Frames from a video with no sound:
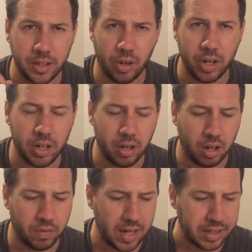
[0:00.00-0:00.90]
nine and a
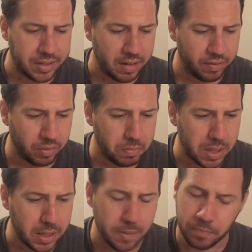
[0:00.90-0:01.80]
half out of 10 from
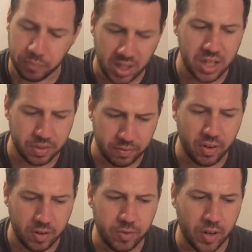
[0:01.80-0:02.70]
me it's a
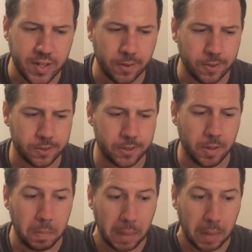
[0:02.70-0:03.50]
very very nice